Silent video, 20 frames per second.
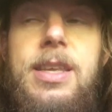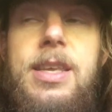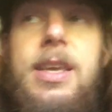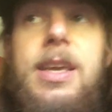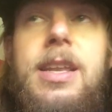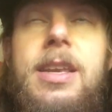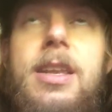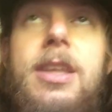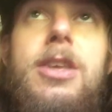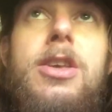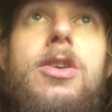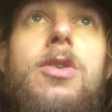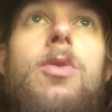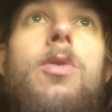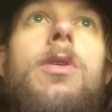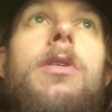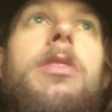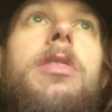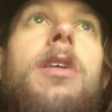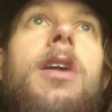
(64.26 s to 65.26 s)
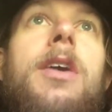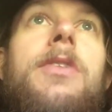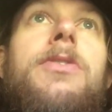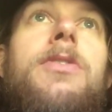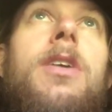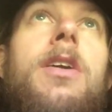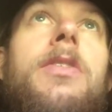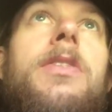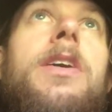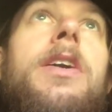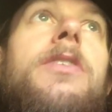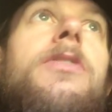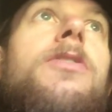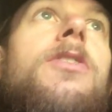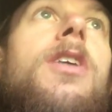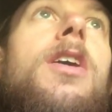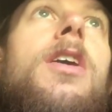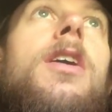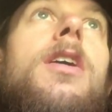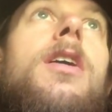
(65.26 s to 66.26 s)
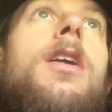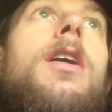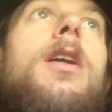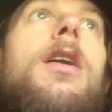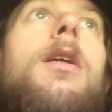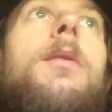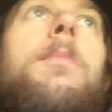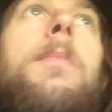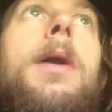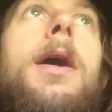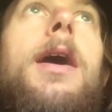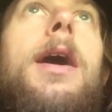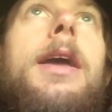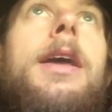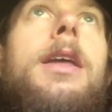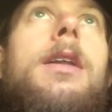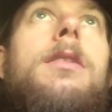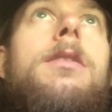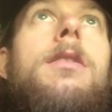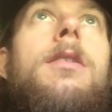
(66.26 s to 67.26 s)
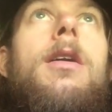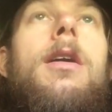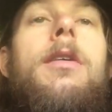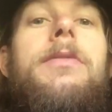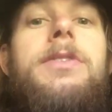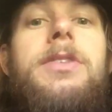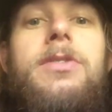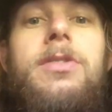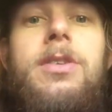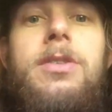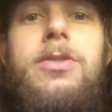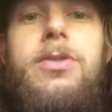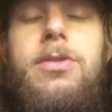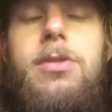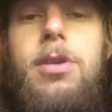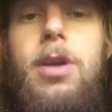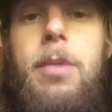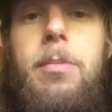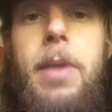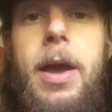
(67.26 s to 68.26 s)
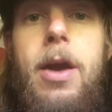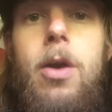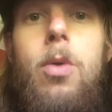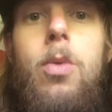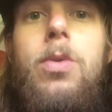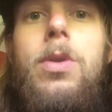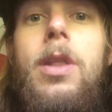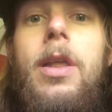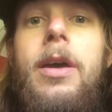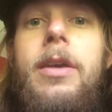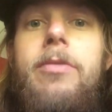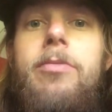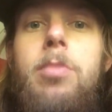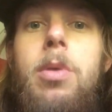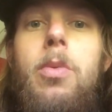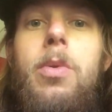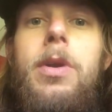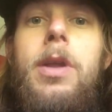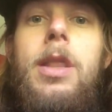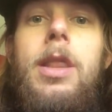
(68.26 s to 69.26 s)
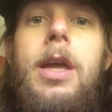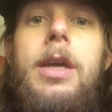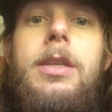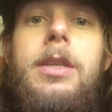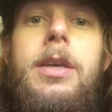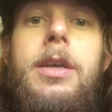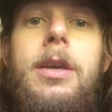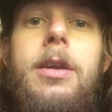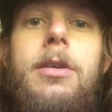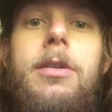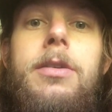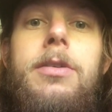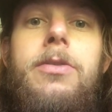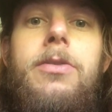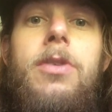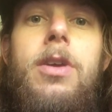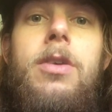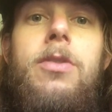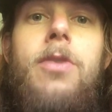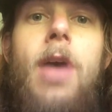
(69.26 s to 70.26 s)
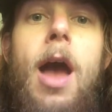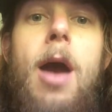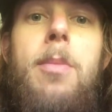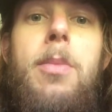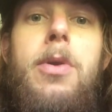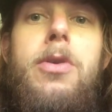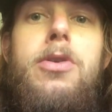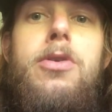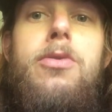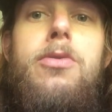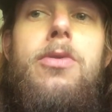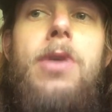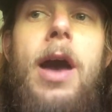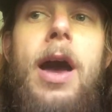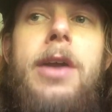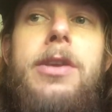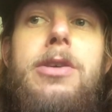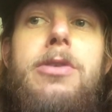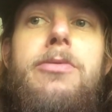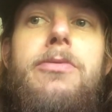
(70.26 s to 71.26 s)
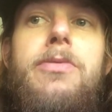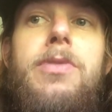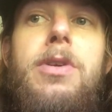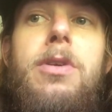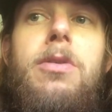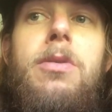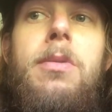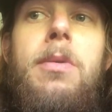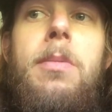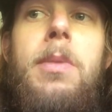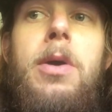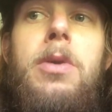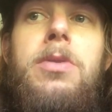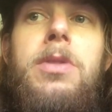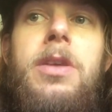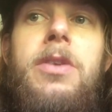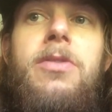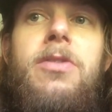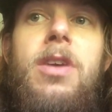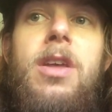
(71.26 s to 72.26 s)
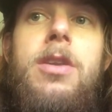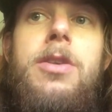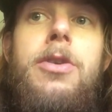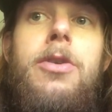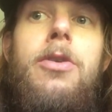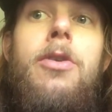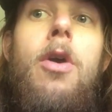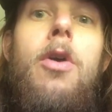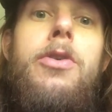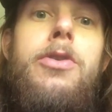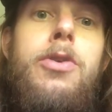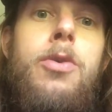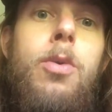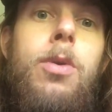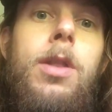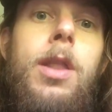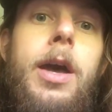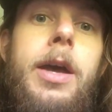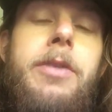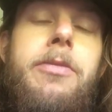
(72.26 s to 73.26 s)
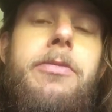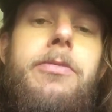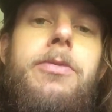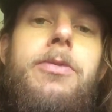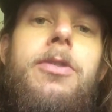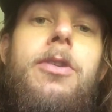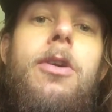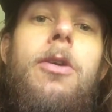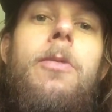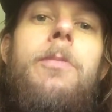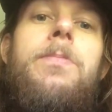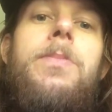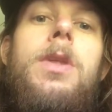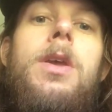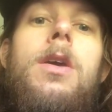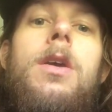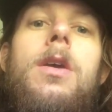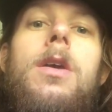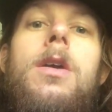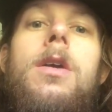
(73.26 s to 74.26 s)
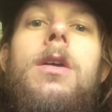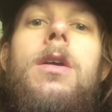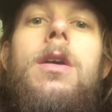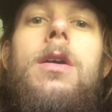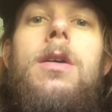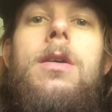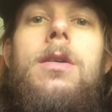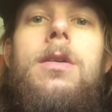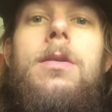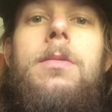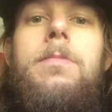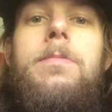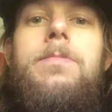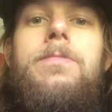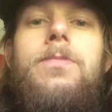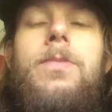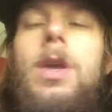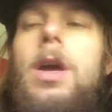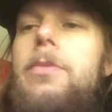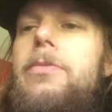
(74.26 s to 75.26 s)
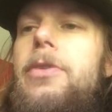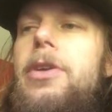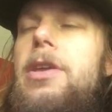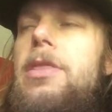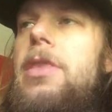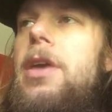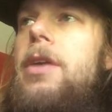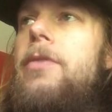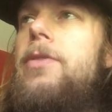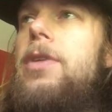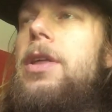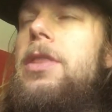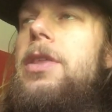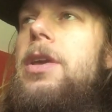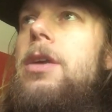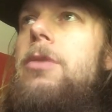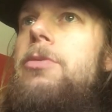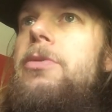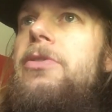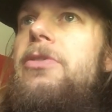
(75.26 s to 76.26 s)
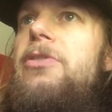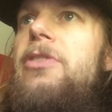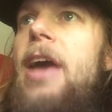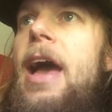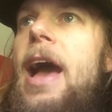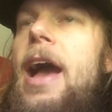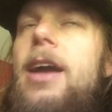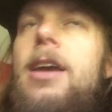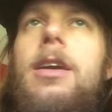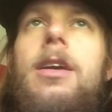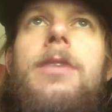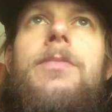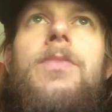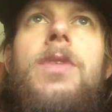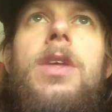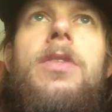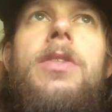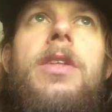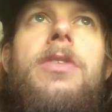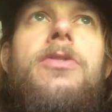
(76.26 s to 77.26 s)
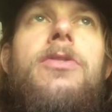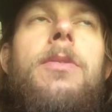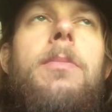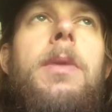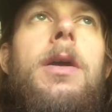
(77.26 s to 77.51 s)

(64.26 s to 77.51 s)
get your thoughts on this. I can obviously just look at my own life, but what I'd like to hear is how about you? How do you feel about this in your life? So I'm very thankful. I think it was Zach, and then